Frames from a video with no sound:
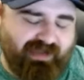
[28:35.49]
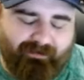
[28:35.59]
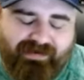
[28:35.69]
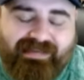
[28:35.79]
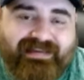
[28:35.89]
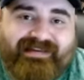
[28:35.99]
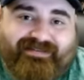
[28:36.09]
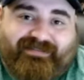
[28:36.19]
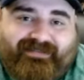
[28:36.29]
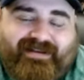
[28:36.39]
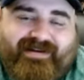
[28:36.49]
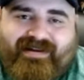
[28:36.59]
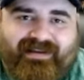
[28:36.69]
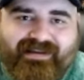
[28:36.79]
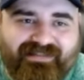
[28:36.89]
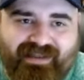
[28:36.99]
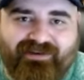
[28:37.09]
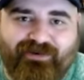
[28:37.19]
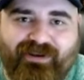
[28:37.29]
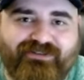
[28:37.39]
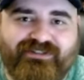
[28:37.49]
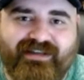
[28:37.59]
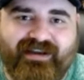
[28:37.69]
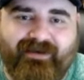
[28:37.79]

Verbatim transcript: I mean, he is, he is. I don't understand.